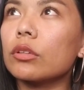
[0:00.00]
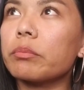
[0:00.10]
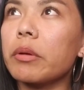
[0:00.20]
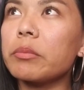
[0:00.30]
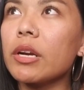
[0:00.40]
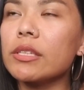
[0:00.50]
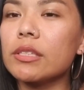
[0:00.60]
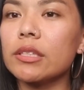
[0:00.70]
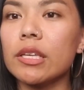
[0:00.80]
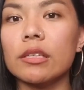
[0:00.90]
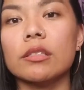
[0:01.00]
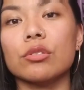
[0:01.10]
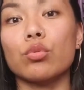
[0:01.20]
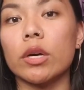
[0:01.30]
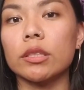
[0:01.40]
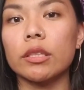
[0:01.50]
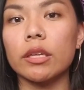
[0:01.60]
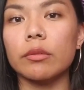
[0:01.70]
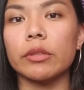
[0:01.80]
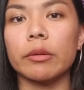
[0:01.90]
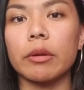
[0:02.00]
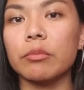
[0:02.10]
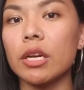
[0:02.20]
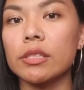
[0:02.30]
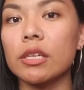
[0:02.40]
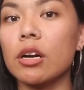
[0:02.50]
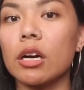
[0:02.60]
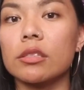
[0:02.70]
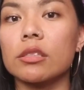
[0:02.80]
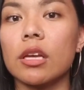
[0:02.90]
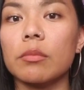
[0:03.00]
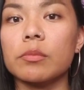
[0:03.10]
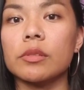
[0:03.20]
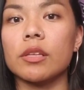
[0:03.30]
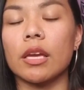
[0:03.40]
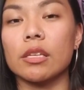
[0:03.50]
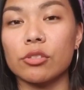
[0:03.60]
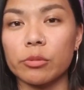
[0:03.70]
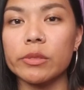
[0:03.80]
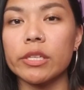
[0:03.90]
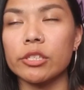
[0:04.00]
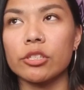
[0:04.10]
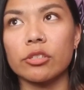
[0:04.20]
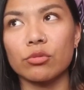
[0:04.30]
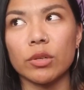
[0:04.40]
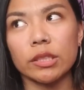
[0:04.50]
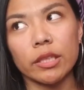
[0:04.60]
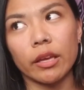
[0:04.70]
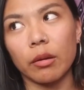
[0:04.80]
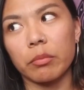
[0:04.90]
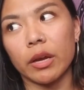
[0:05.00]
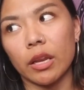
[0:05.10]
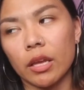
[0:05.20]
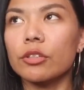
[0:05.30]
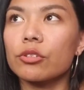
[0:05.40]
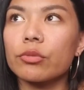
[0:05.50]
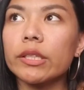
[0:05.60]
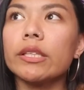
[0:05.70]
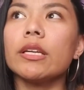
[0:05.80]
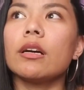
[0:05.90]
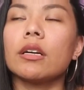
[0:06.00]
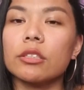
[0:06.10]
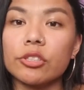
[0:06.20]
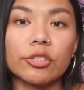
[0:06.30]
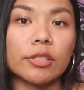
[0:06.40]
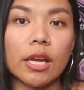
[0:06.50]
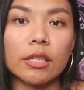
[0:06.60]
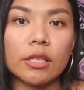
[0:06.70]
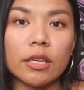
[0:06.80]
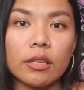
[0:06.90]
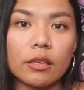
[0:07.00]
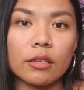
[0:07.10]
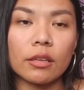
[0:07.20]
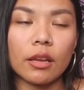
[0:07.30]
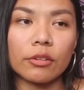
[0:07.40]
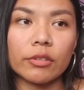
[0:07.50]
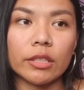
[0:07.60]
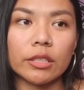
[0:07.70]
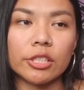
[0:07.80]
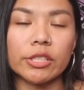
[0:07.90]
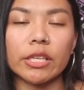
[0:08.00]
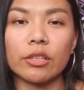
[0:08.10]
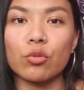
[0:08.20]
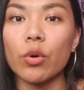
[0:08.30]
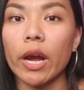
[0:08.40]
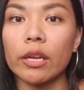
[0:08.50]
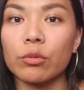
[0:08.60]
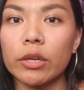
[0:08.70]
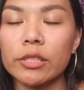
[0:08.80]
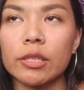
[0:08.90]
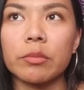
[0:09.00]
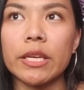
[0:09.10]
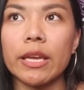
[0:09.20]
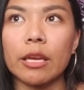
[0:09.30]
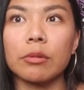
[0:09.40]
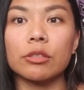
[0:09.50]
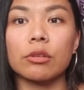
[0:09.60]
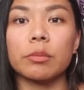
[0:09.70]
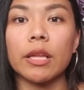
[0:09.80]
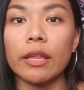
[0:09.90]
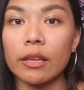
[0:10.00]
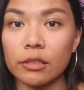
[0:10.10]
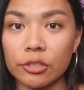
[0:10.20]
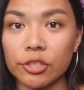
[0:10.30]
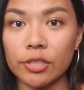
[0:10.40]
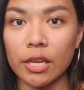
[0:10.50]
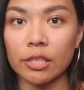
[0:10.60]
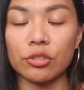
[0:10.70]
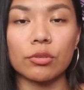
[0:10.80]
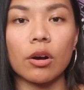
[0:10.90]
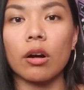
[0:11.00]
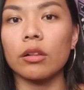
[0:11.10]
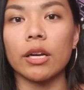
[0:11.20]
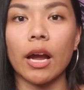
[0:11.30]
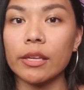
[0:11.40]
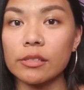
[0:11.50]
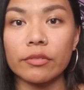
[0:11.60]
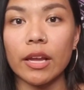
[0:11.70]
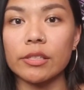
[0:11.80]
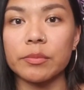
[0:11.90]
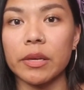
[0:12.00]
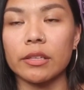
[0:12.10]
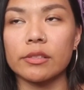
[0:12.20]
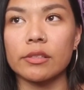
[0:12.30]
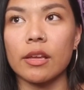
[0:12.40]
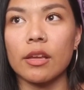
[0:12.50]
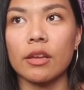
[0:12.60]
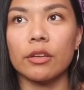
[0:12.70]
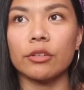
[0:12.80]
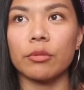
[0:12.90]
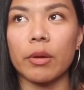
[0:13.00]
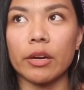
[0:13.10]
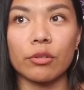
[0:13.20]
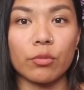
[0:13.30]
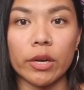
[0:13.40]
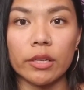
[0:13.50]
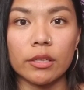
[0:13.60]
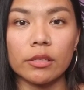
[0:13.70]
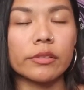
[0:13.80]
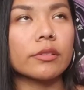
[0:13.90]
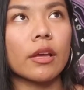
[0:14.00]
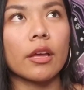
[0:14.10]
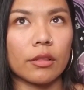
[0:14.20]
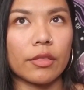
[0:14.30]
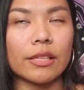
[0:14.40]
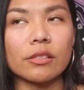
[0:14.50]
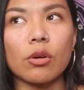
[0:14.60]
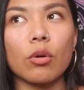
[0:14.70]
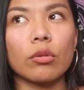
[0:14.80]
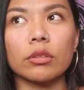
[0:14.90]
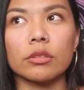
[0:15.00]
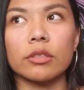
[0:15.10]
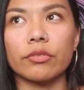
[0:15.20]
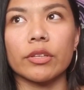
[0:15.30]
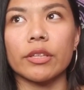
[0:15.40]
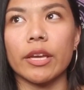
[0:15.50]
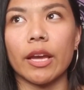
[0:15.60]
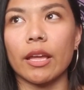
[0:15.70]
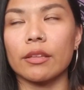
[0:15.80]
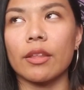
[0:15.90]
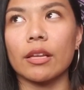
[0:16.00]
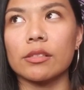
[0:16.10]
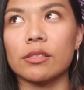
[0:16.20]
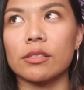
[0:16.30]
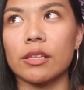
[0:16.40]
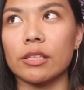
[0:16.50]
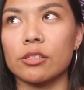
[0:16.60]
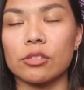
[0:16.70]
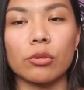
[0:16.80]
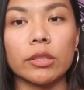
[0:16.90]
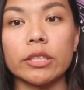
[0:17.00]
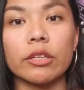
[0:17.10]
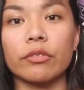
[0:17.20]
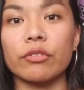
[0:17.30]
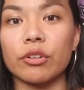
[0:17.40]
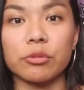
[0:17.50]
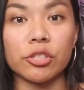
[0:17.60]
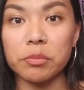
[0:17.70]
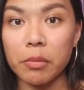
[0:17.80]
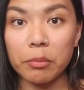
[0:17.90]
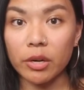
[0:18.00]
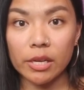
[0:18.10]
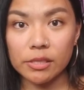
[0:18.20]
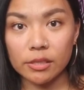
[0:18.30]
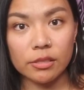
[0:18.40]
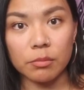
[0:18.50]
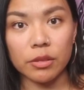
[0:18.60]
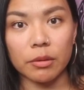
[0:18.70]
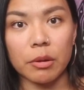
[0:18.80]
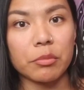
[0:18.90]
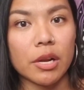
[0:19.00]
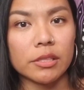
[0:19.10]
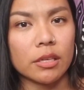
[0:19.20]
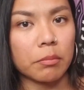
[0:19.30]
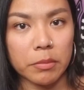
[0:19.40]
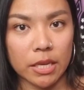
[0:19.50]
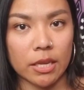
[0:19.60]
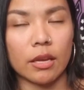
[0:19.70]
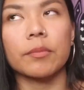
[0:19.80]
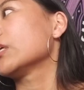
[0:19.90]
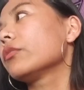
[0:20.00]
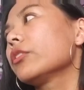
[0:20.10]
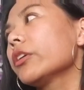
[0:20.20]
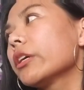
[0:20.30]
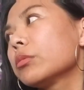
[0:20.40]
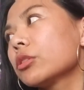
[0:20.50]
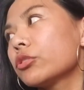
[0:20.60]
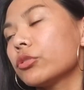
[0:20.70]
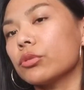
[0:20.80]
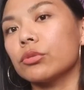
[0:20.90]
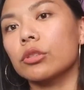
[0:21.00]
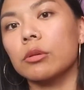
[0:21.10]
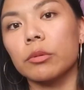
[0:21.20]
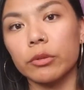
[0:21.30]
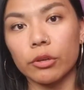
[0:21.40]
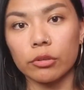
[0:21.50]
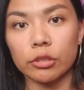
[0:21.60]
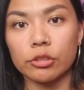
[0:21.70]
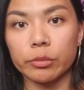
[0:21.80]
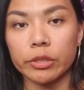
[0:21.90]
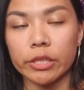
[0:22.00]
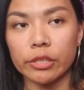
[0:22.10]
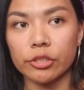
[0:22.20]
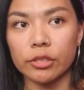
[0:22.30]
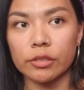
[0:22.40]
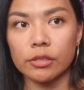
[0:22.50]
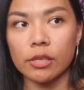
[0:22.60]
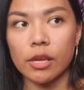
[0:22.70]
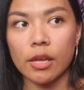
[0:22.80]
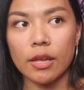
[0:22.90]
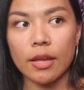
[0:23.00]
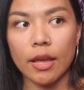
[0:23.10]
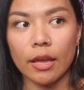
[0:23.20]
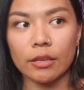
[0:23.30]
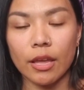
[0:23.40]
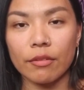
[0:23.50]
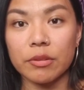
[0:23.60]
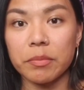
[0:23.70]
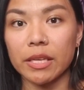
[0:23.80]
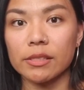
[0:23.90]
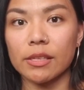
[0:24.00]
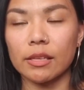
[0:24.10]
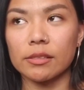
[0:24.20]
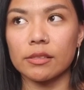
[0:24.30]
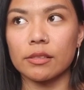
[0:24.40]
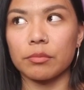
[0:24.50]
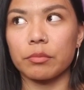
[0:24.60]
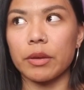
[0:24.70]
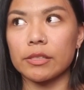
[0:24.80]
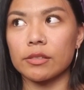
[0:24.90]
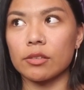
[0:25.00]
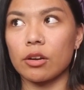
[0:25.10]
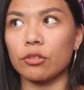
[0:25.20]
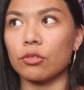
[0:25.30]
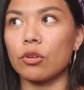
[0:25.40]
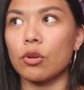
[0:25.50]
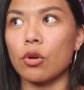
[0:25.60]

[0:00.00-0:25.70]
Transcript: memorizing things is one thing, like memorizing concepts and interpretations is one thing, but really understanding it and really understanding why it works and being able to apply that understanding to all kinds of aspects, no matter what it is, that's a whole different thing, and that's that's totally different from just memorizing something, memorizing a meaning. If you're able to come up with your own interpretations and have it make sense based on